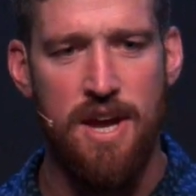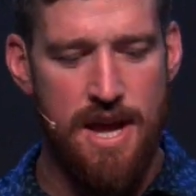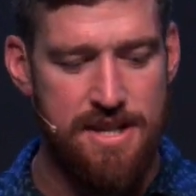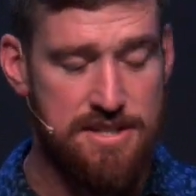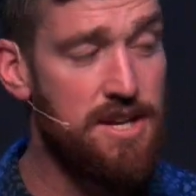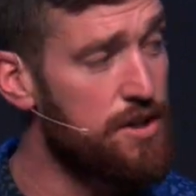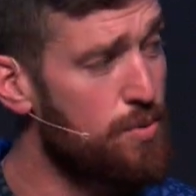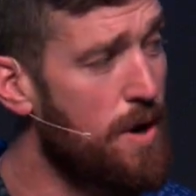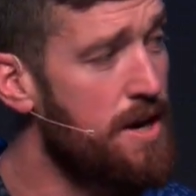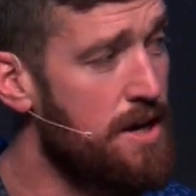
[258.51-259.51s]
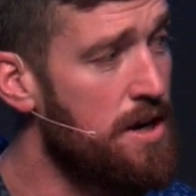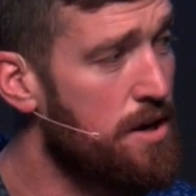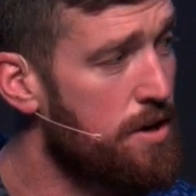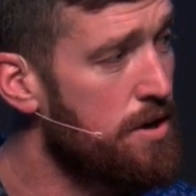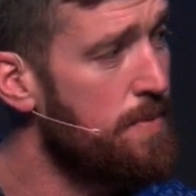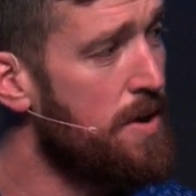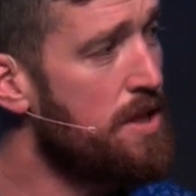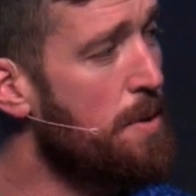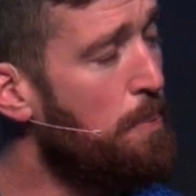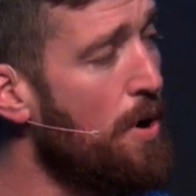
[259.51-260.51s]
It says right here,
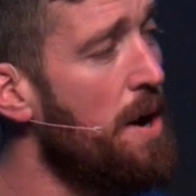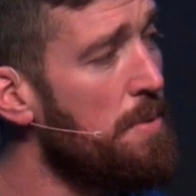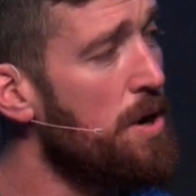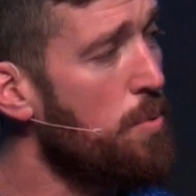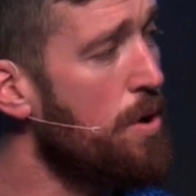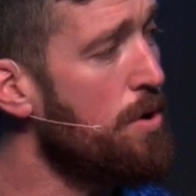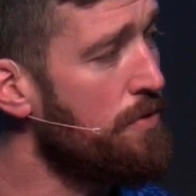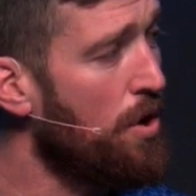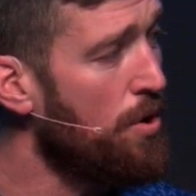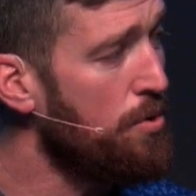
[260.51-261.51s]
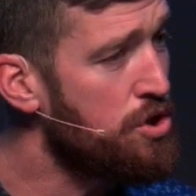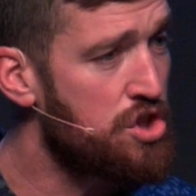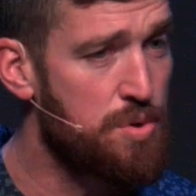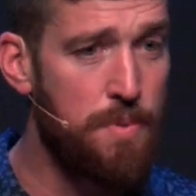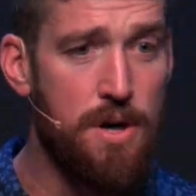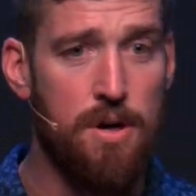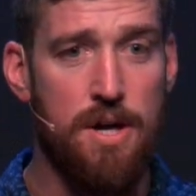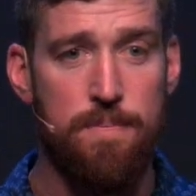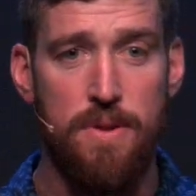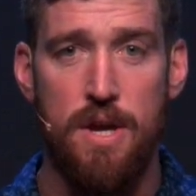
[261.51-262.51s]
the primary role of the Holy
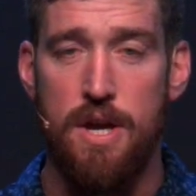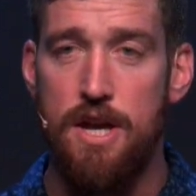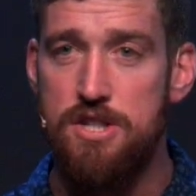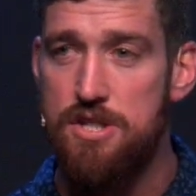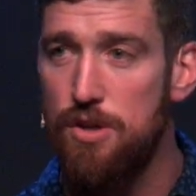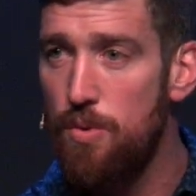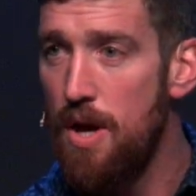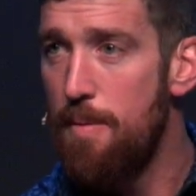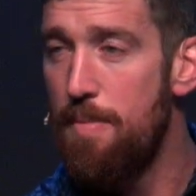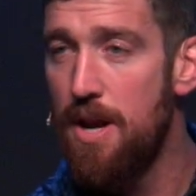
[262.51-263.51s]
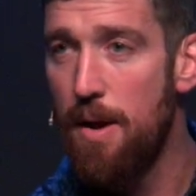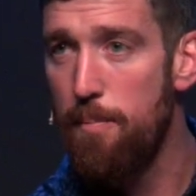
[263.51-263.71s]
Spirit is to man,